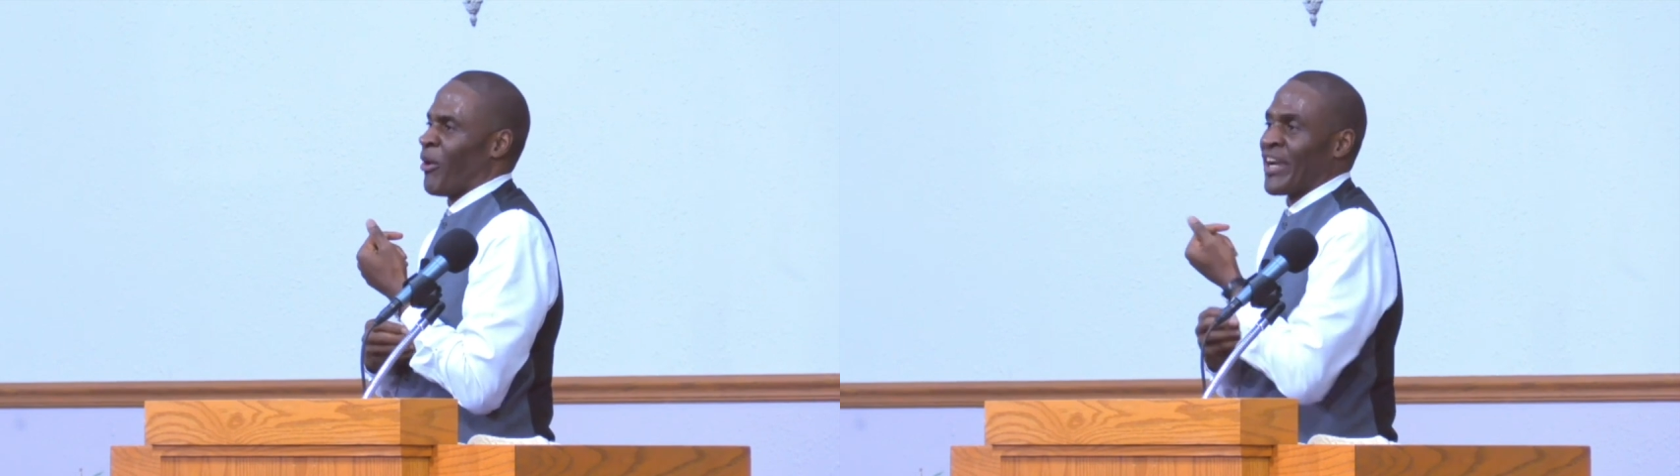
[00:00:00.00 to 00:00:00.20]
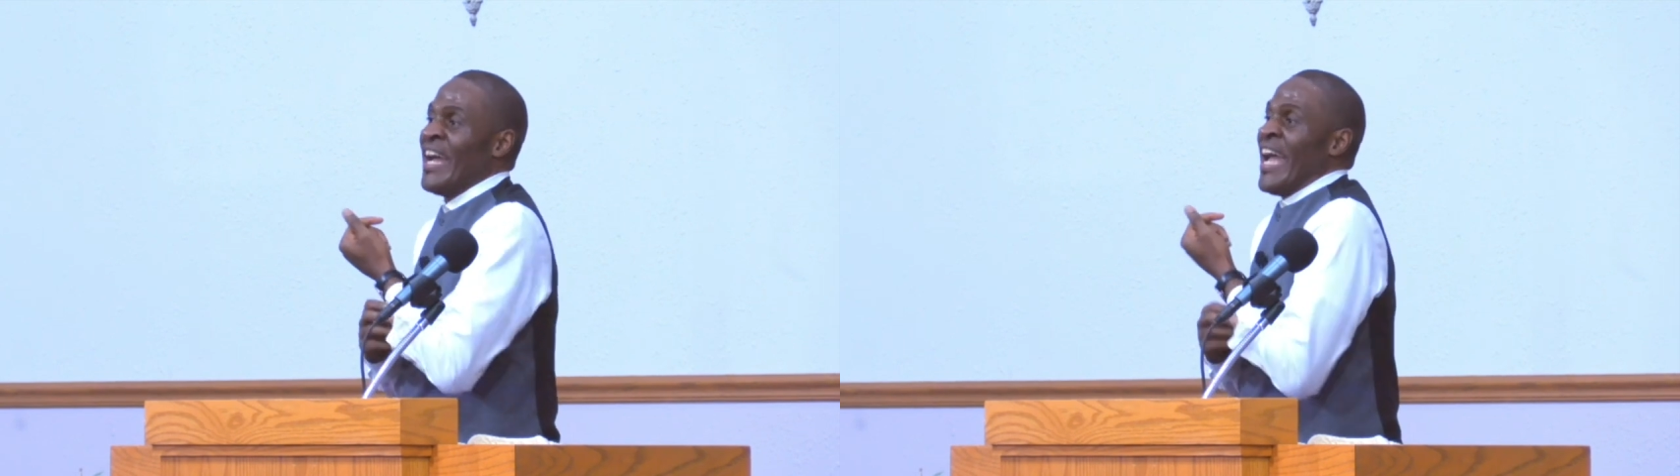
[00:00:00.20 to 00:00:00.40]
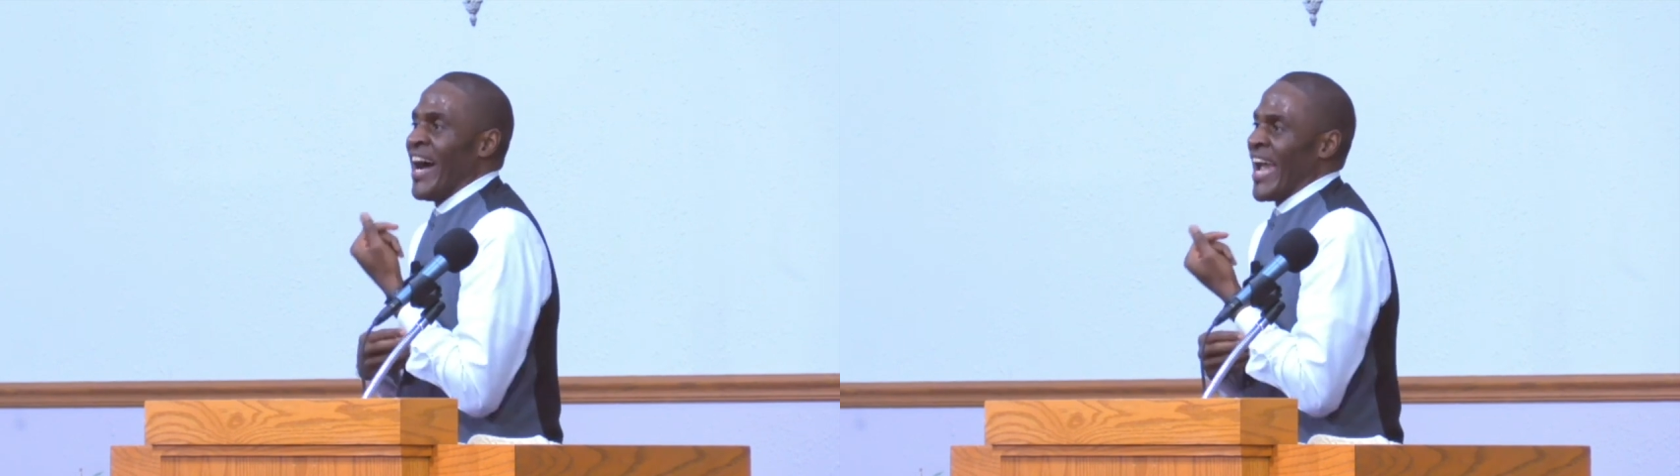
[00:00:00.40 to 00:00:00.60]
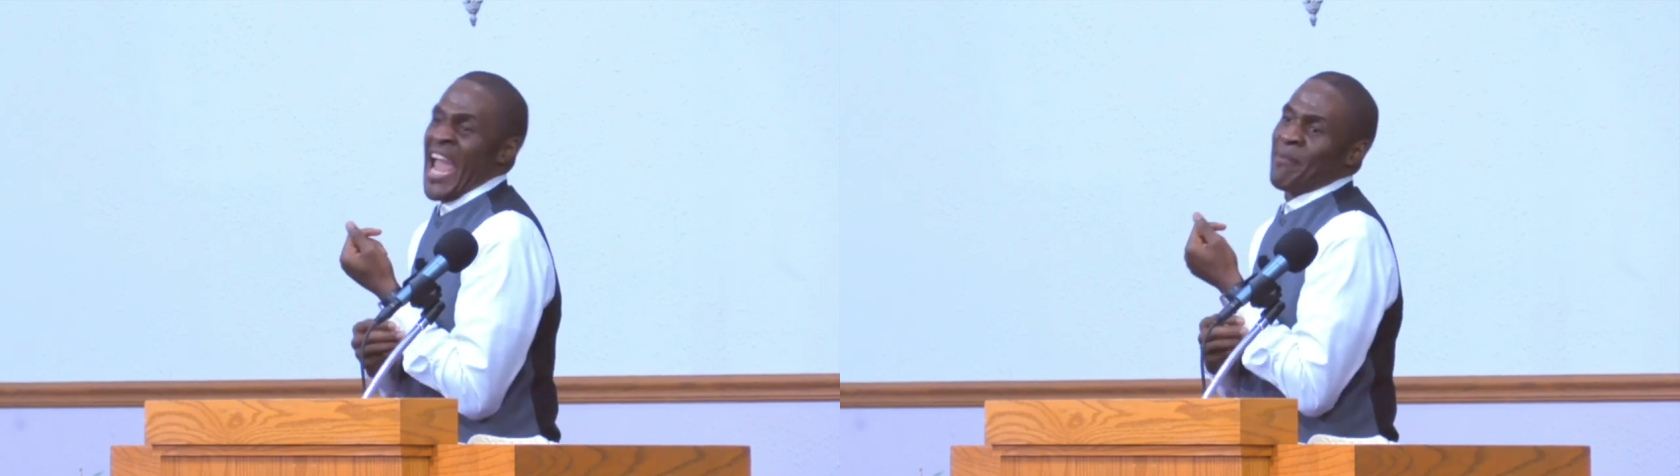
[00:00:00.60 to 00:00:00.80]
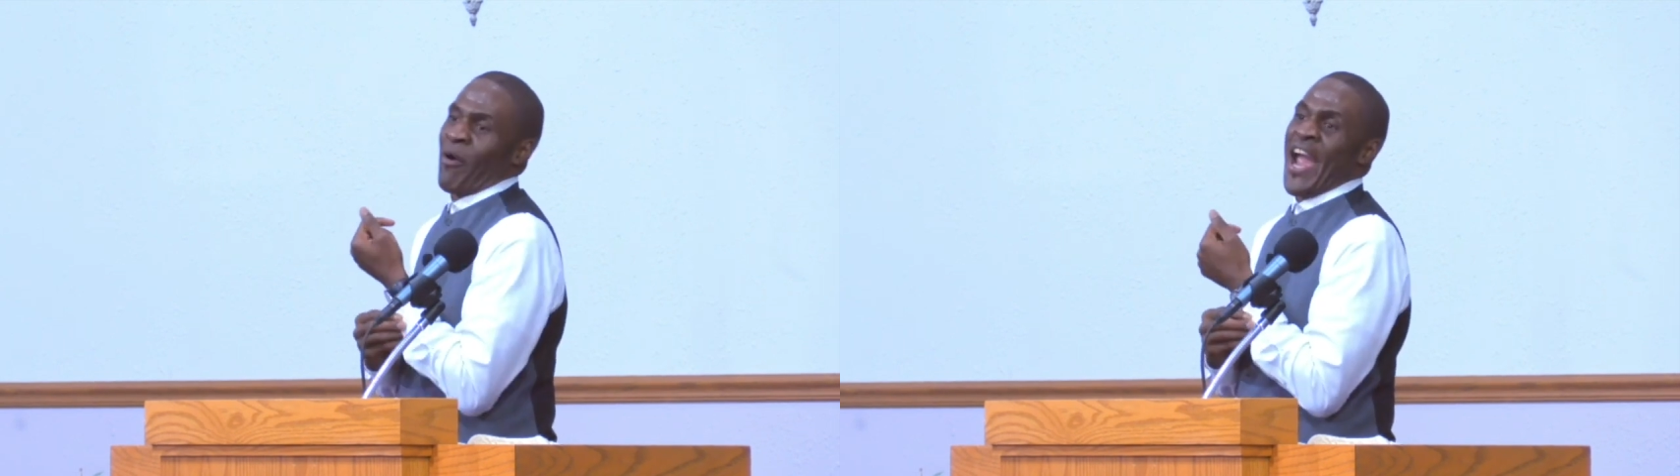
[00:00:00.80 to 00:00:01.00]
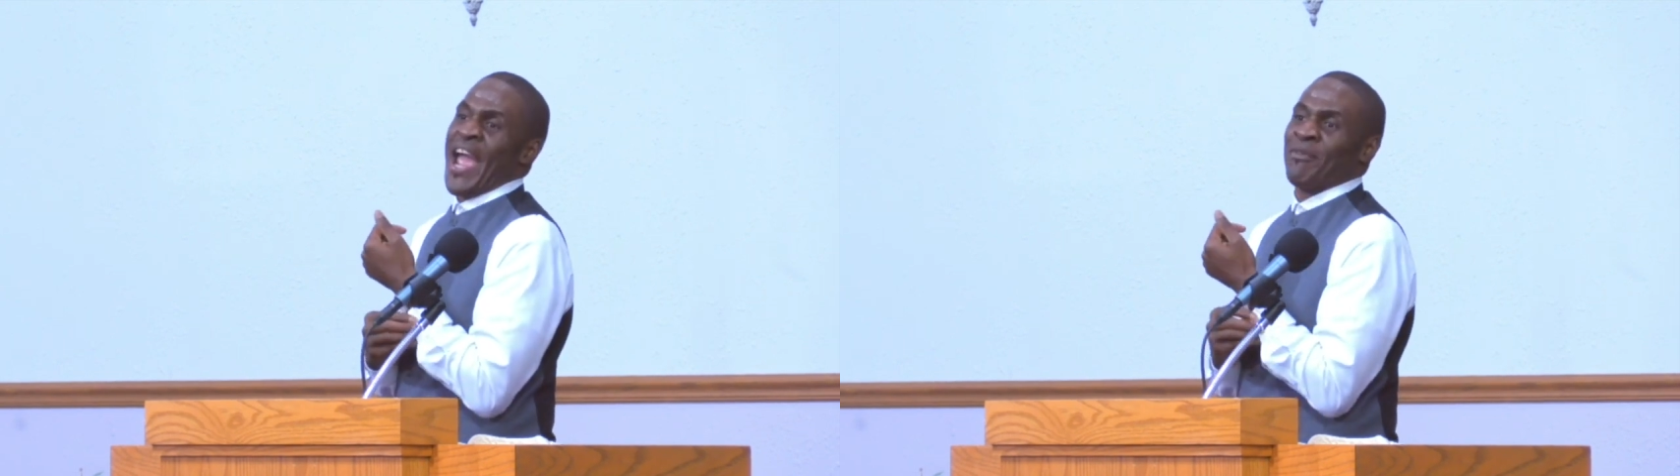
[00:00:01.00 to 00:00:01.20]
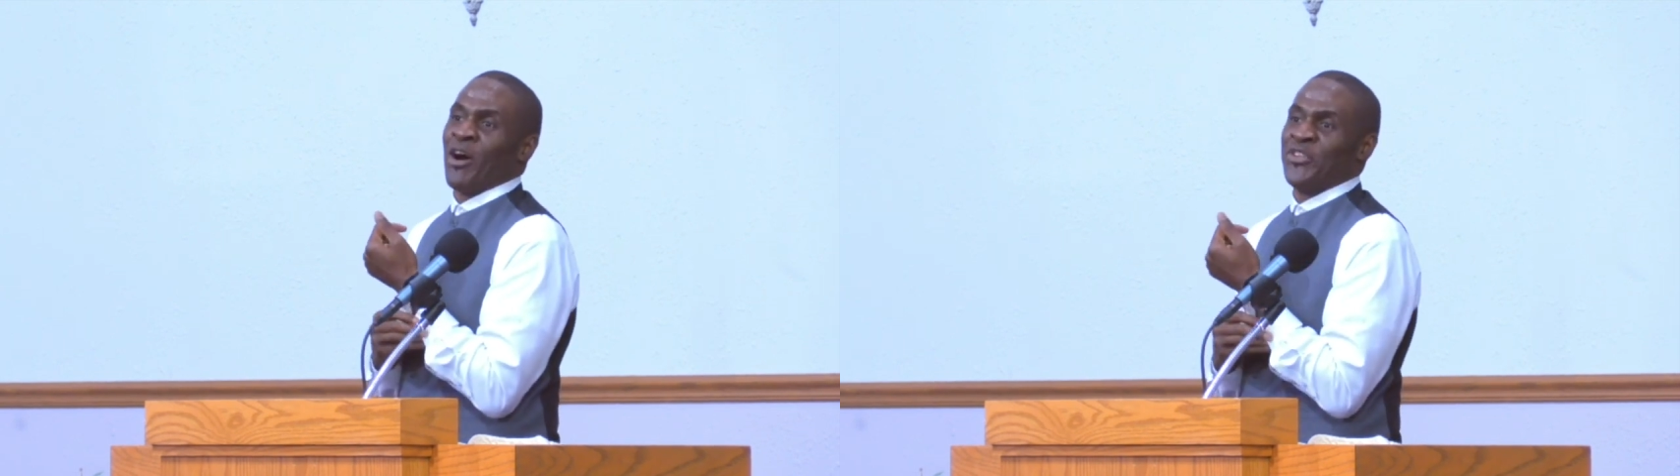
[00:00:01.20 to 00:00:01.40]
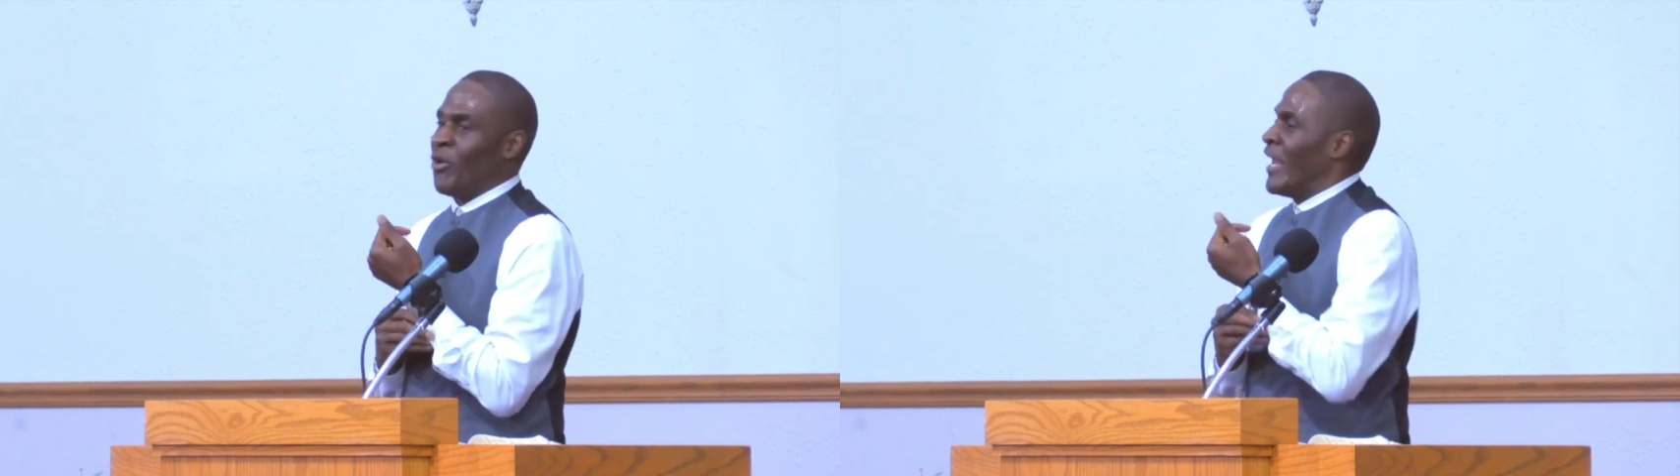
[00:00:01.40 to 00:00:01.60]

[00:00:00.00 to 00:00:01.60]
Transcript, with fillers: Uh, Abraham, go do it.